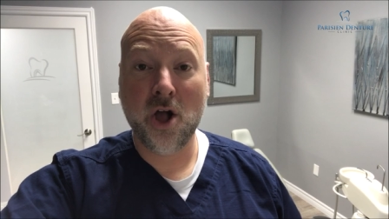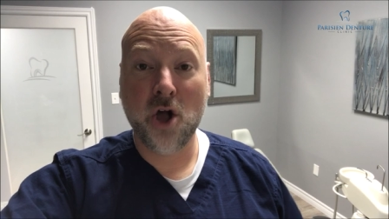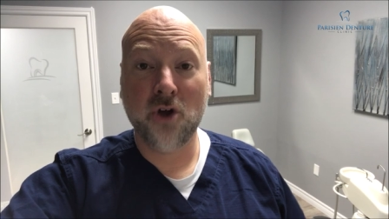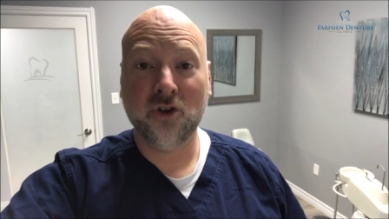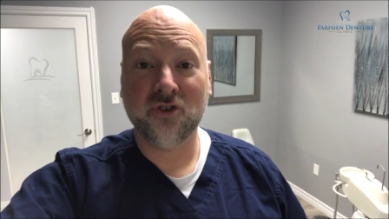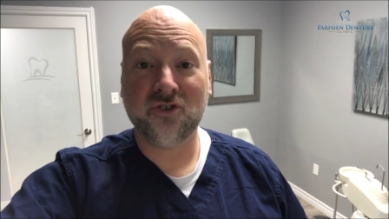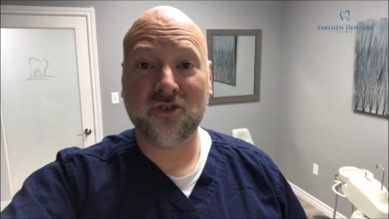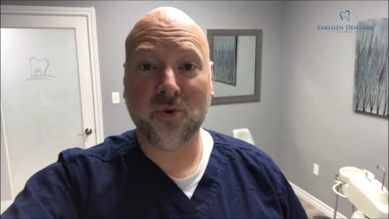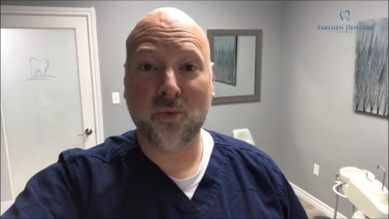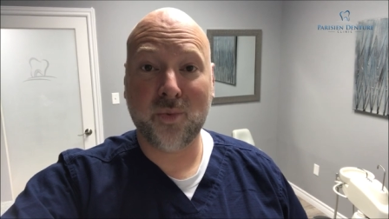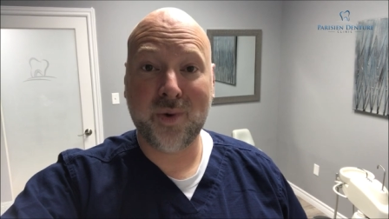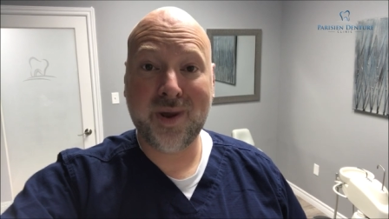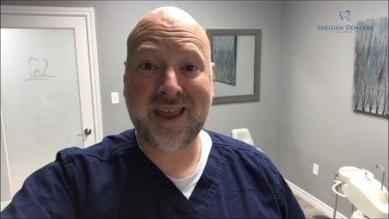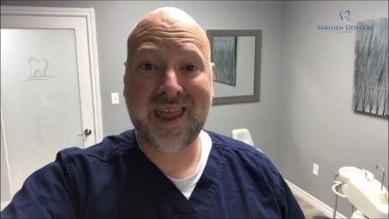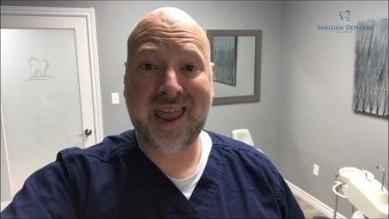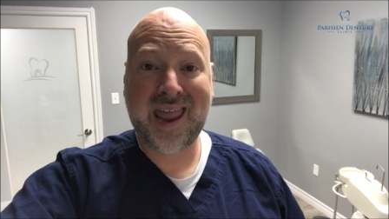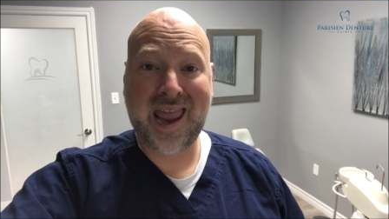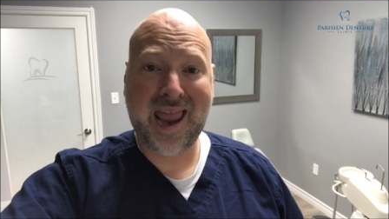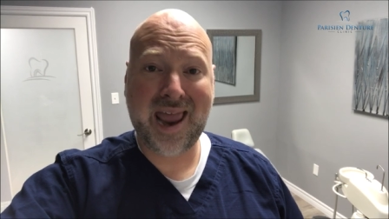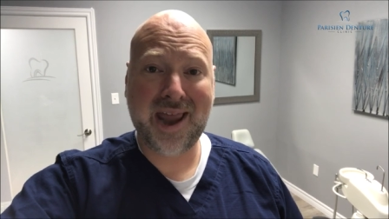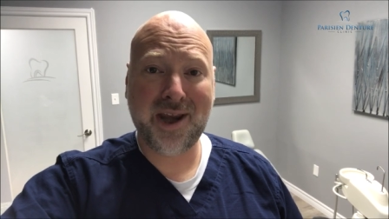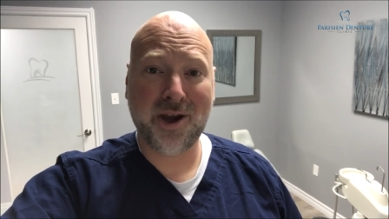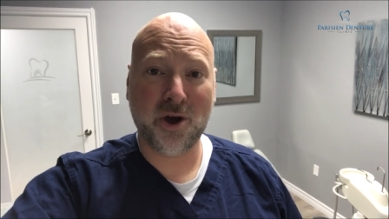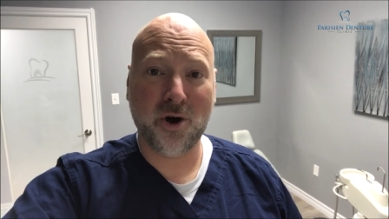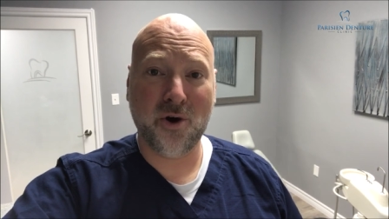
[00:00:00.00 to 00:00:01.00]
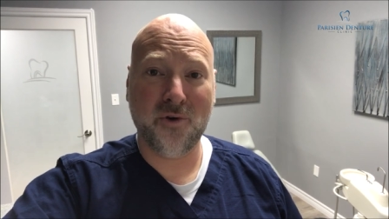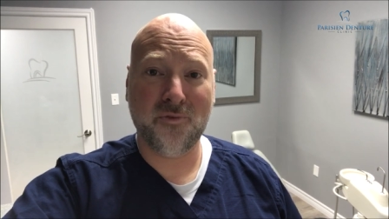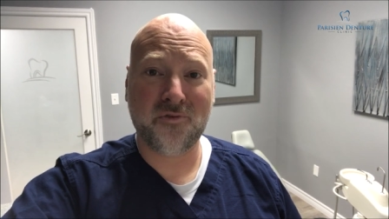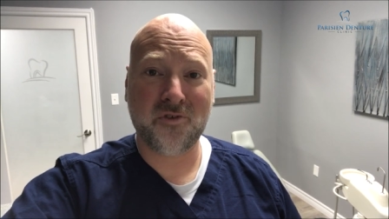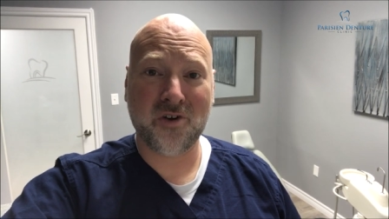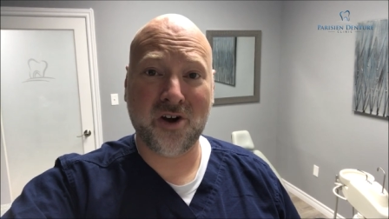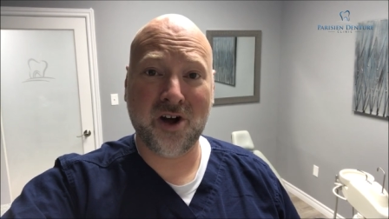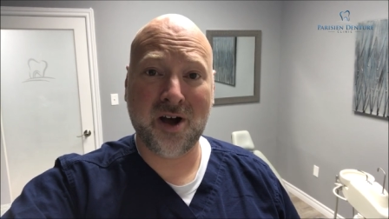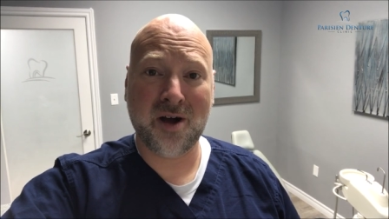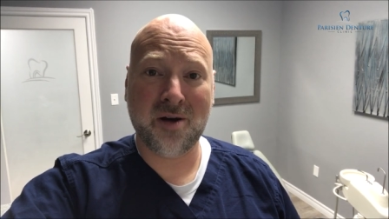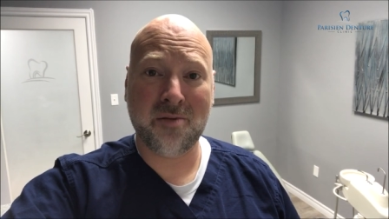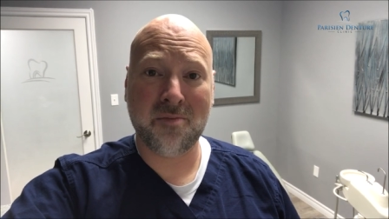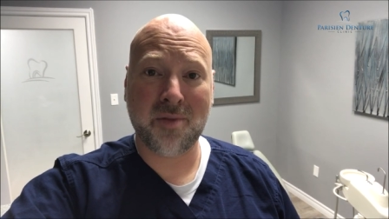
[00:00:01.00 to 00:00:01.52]
So we can go
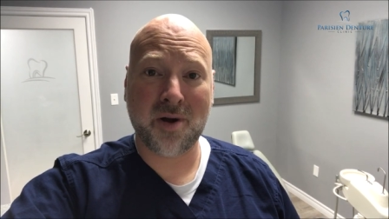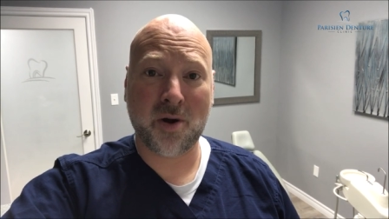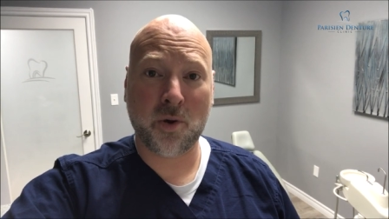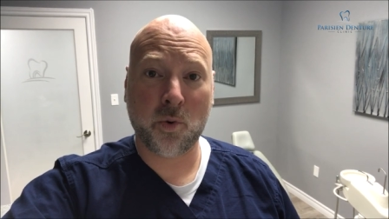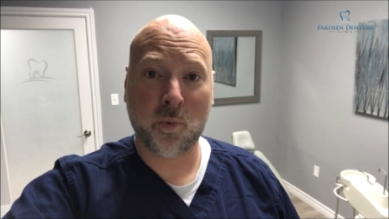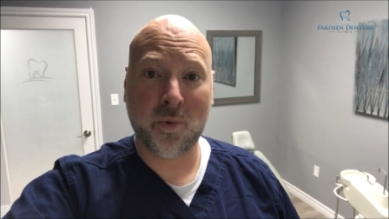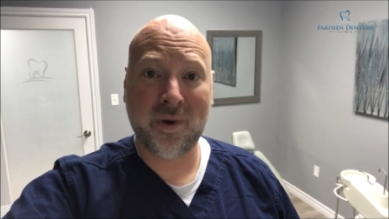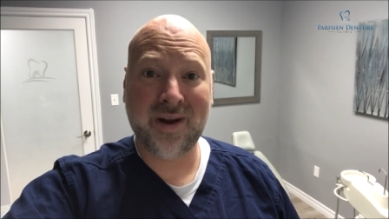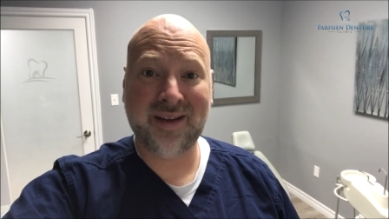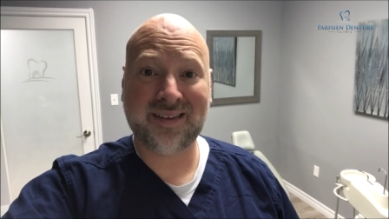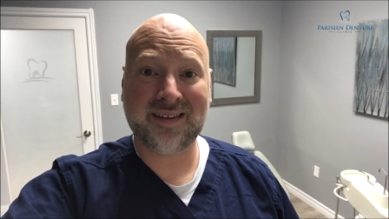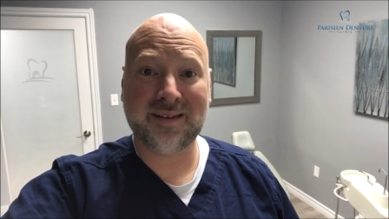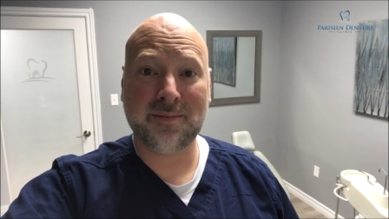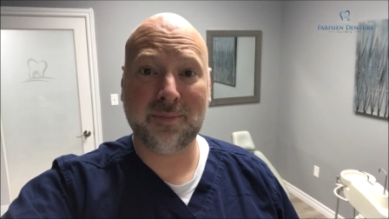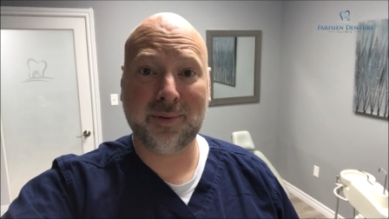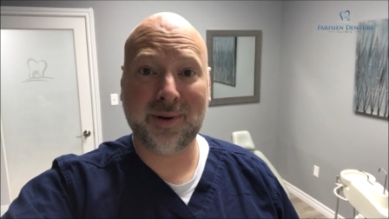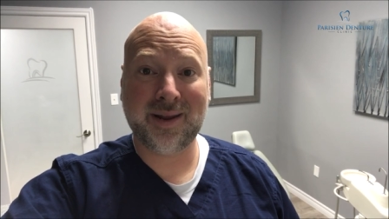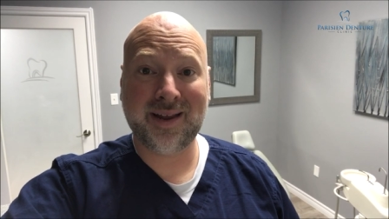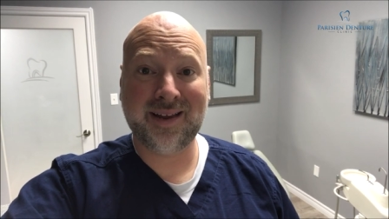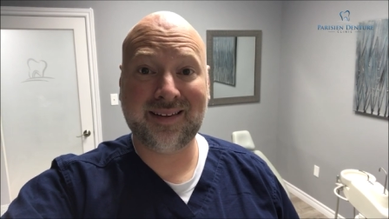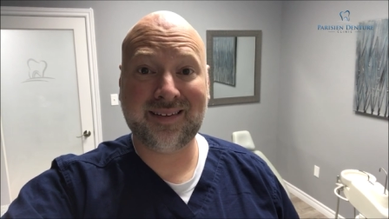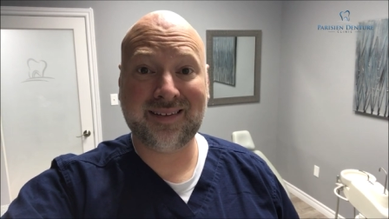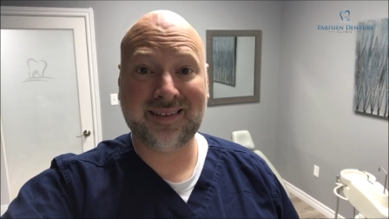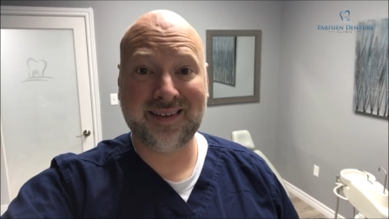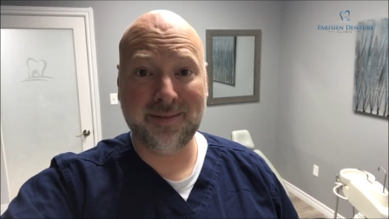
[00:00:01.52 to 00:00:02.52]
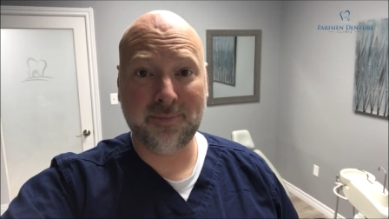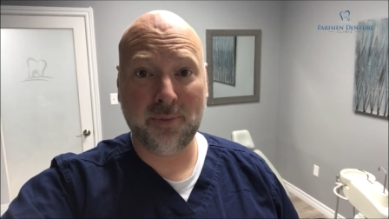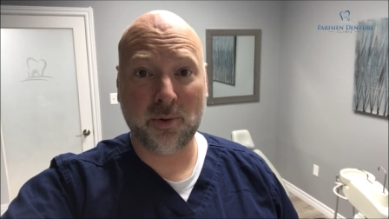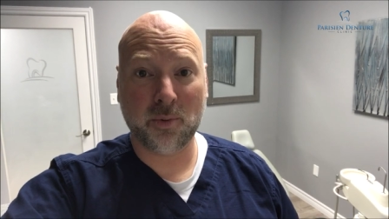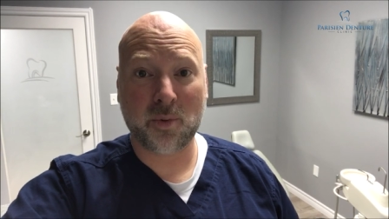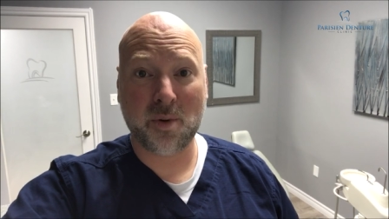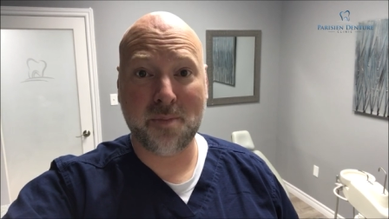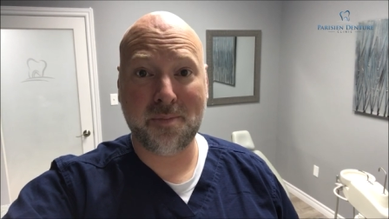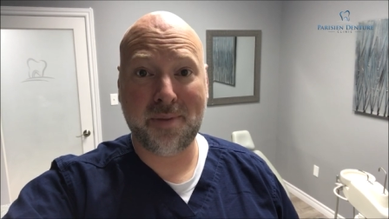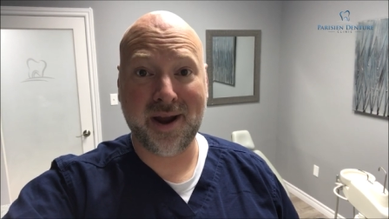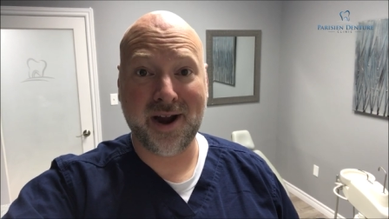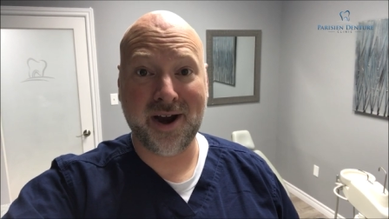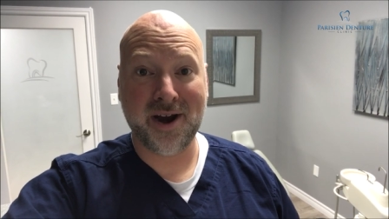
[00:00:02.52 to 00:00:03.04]
from a reasonably simple
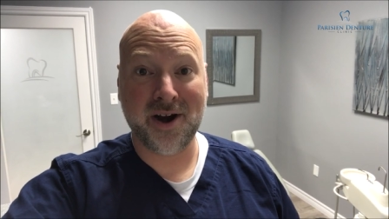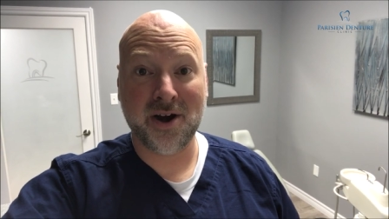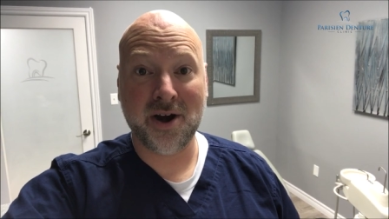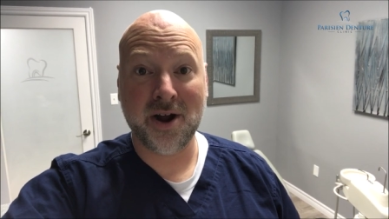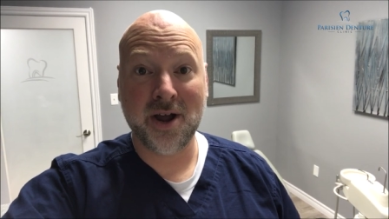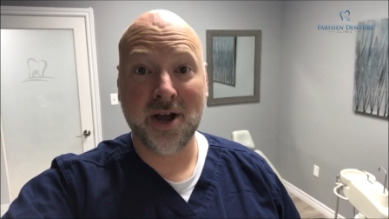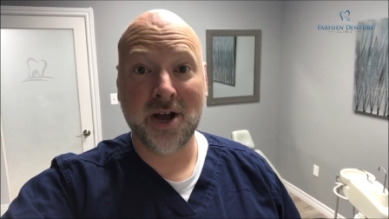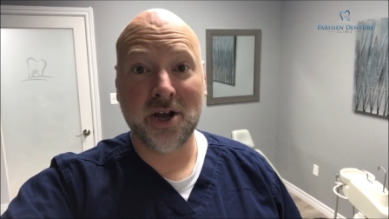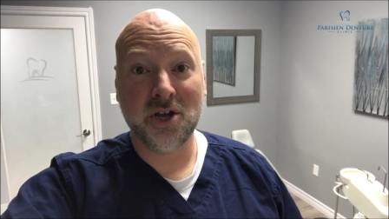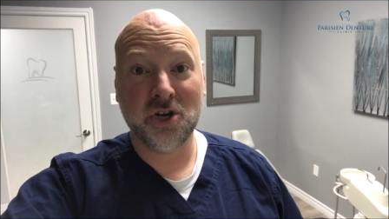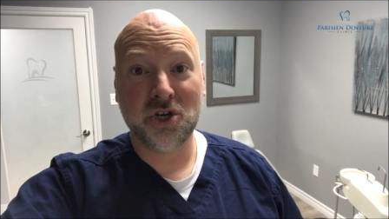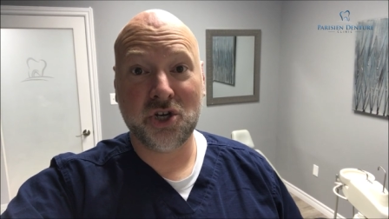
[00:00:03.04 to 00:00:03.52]
repair